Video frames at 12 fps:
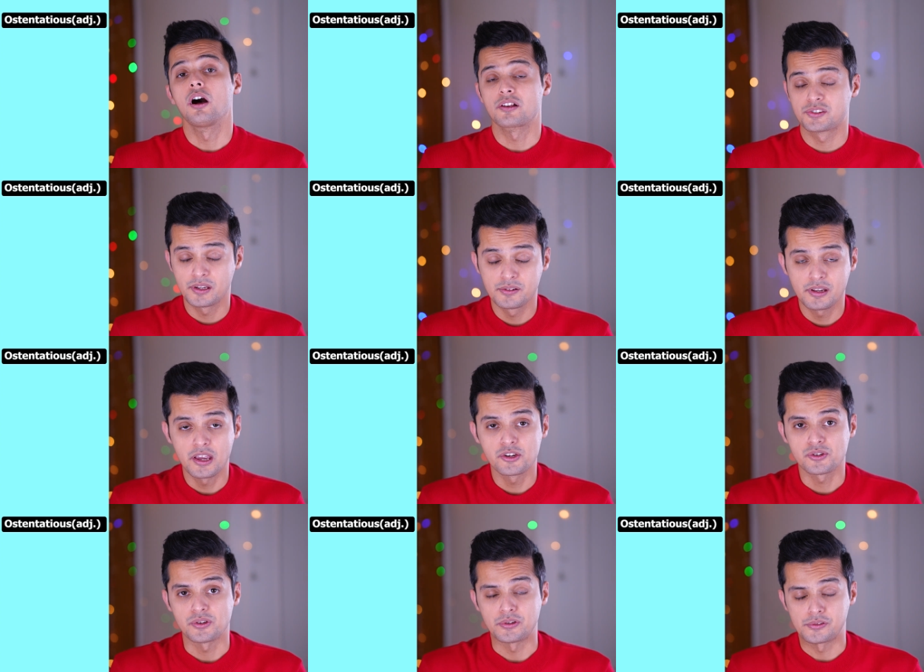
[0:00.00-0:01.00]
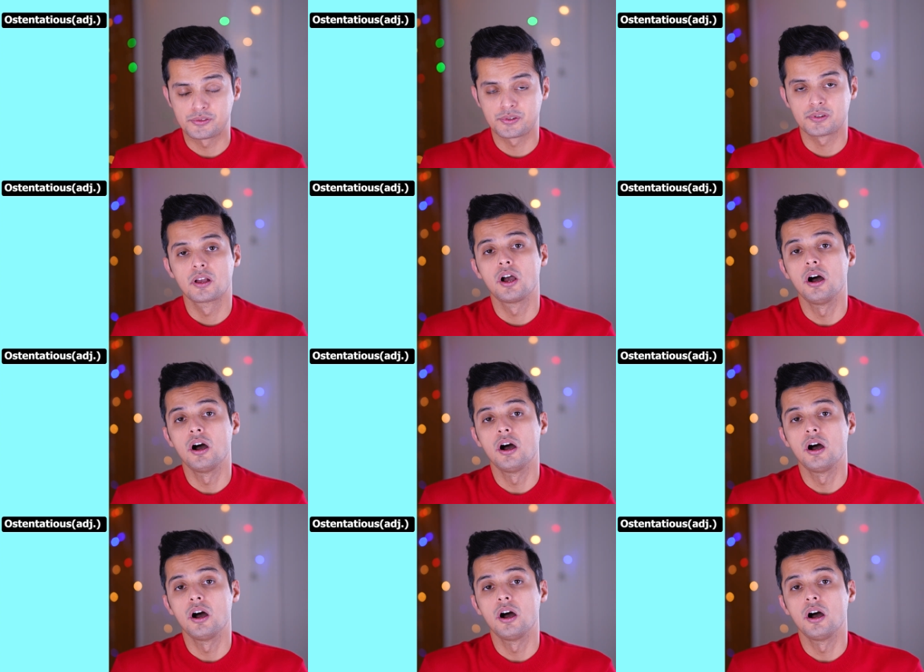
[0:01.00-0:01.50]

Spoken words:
ostentatious.